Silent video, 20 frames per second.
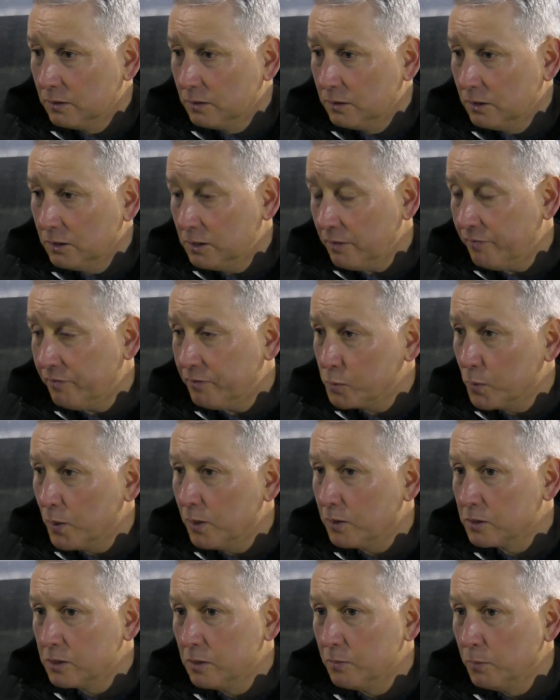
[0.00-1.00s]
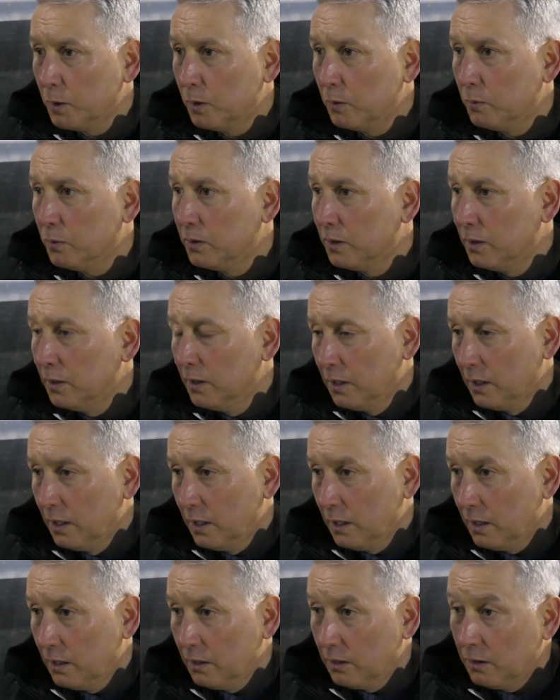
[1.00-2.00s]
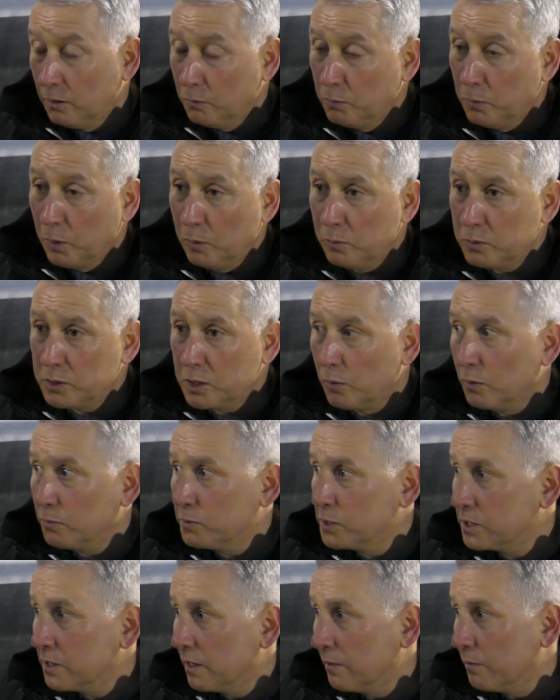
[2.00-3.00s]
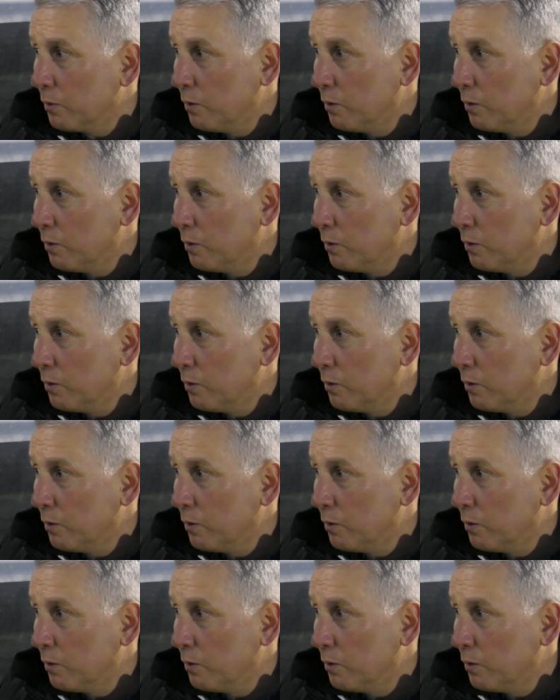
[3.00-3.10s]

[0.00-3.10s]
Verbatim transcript: the difference was the ball the ball was going up to Sam